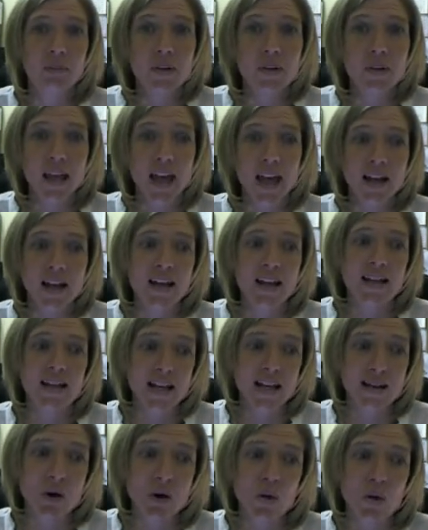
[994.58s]
Canada has
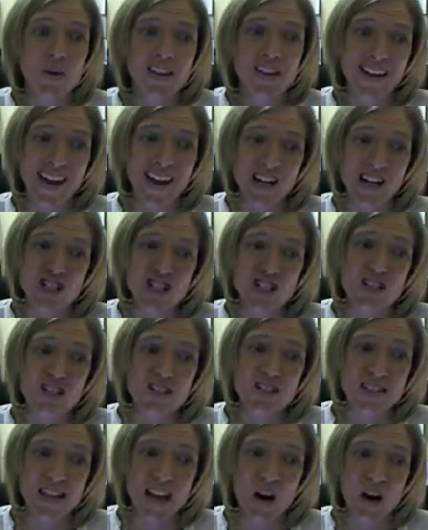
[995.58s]
come up with a national
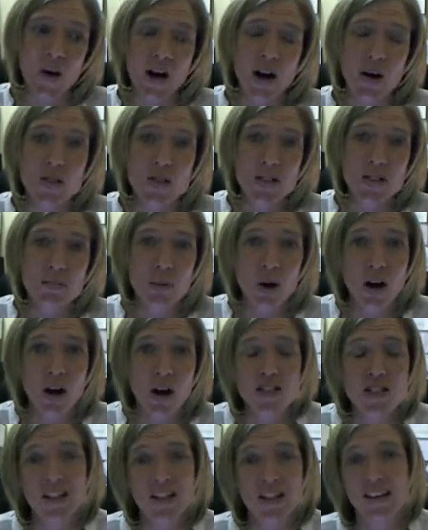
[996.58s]
sow housing
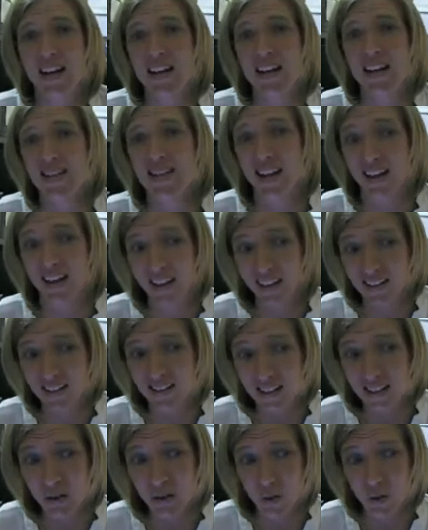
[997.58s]
project that has an
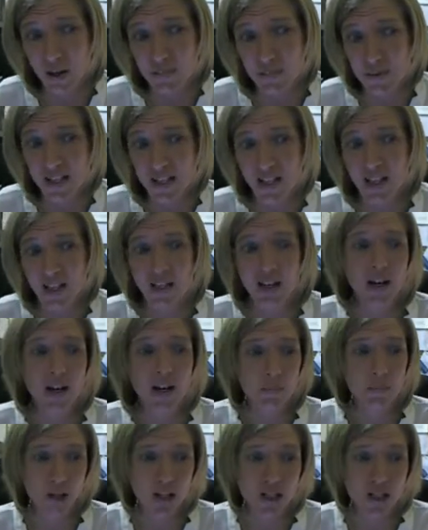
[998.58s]
excellent website.
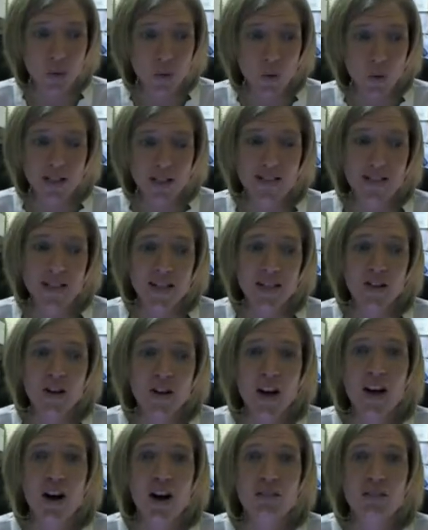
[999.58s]
Prairie Swine Centre
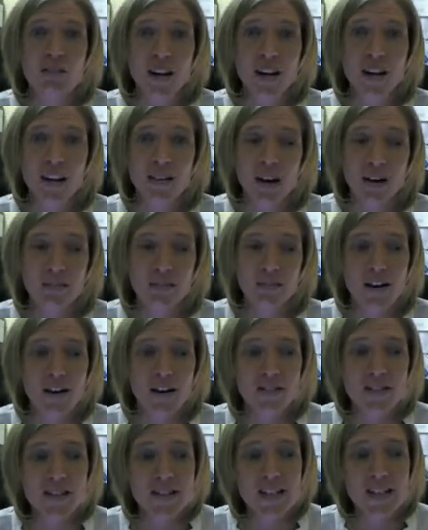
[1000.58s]
I already
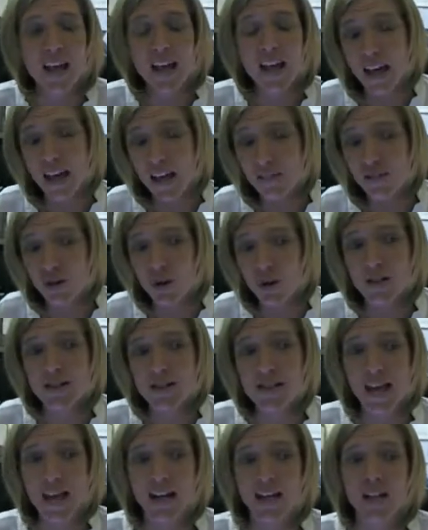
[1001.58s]
referenced, and of course
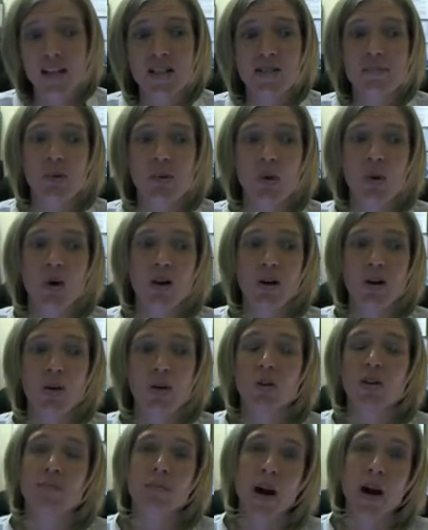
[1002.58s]
Canada's Pork
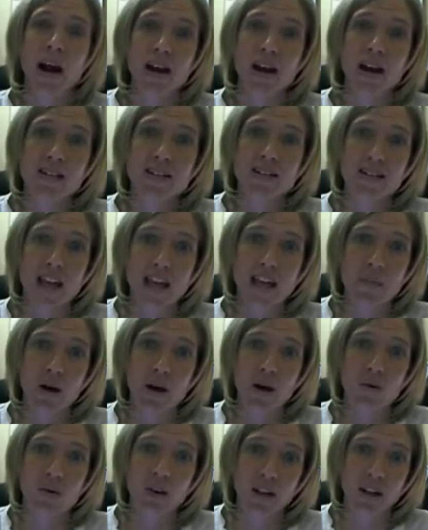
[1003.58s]
Code of Practice came
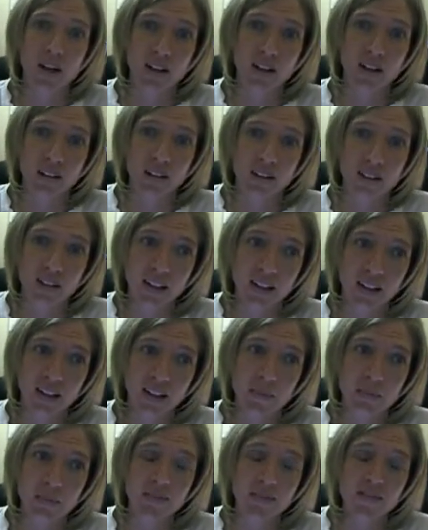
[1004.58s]
out a
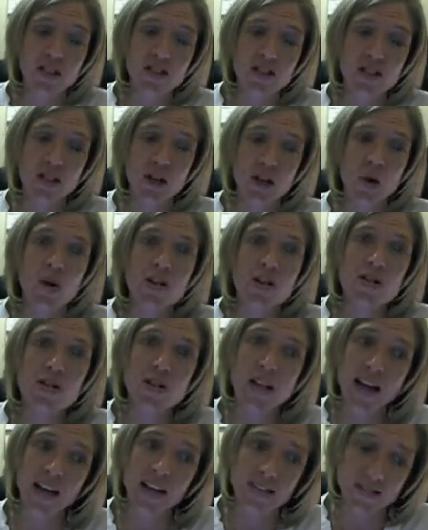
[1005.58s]
couple of years ago, and so
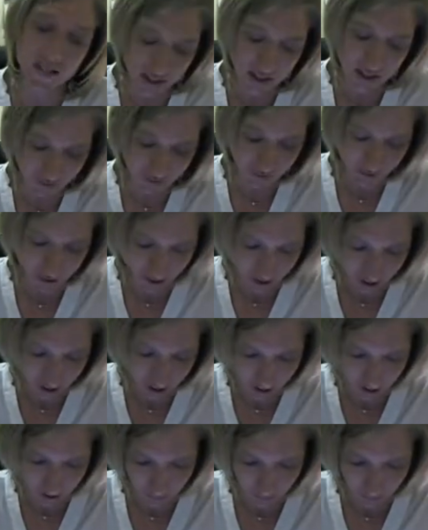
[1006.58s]
that gives us some very
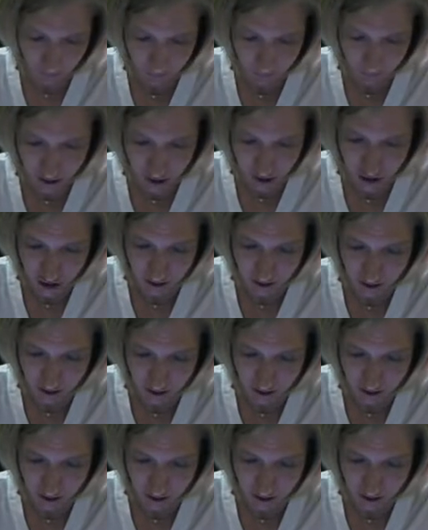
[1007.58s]
good information.